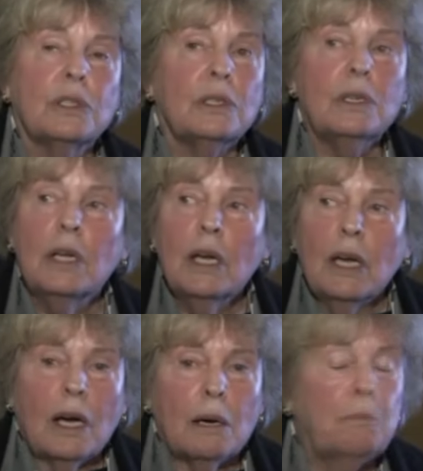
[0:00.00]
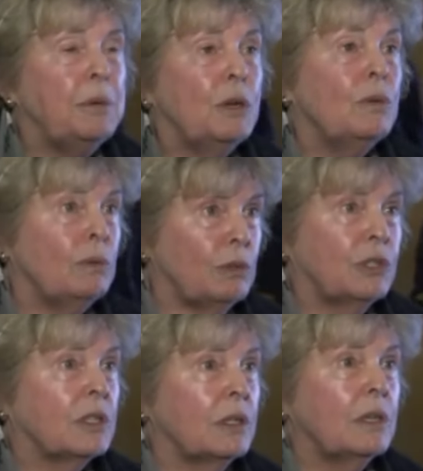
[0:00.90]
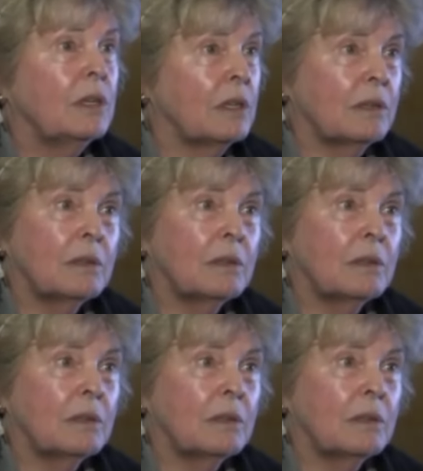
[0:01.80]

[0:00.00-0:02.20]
and abused, and uh,